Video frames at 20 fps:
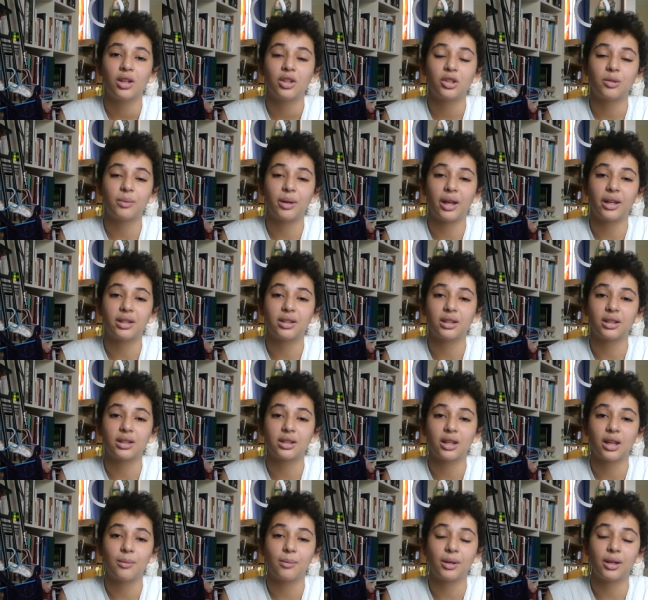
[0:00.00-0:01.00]
Gymnastics
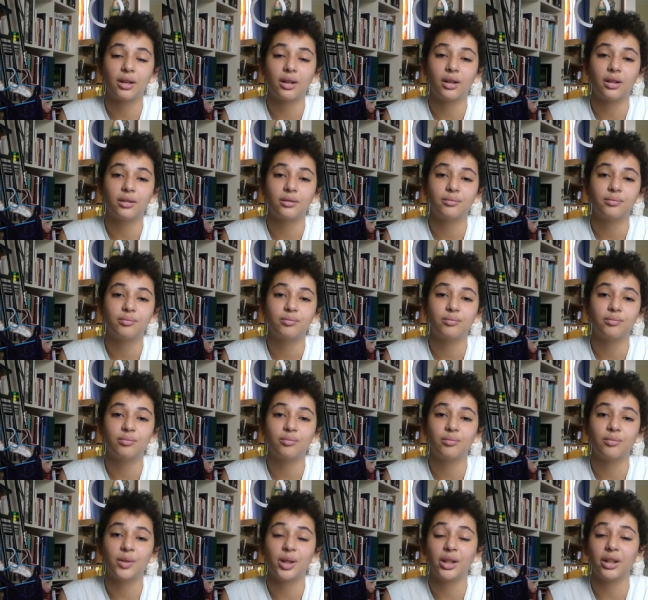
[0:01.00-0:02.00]
gave me a
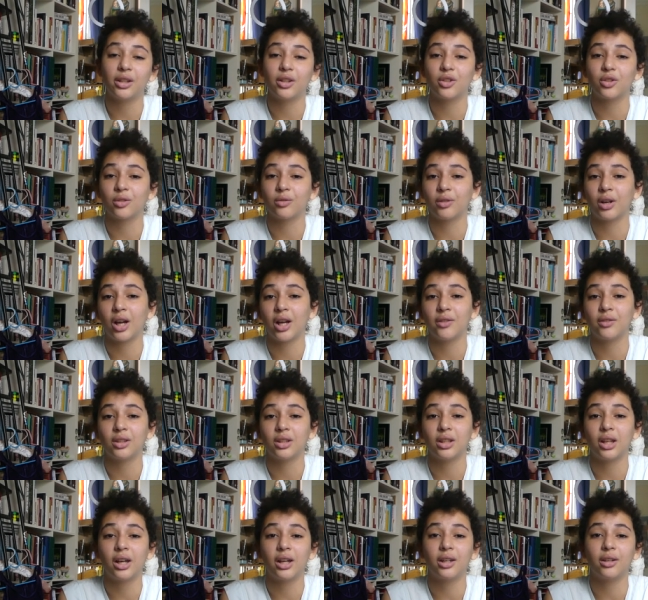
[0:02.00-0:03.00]
ability to survive
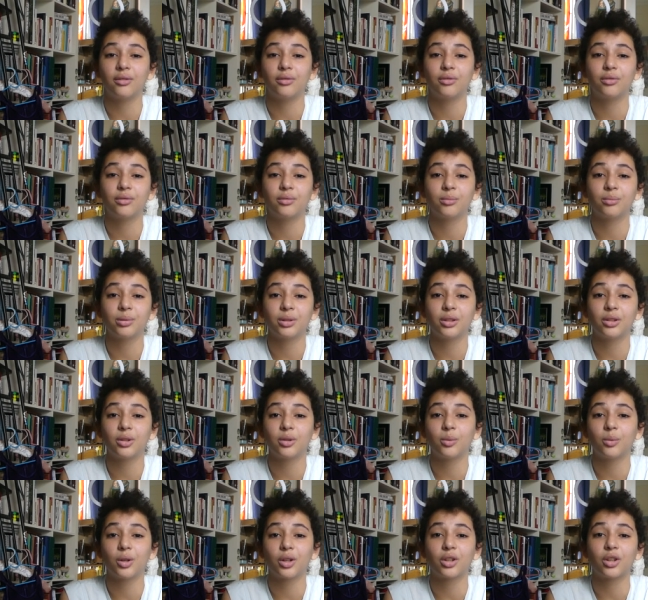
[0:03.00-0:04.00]
in life, ability to work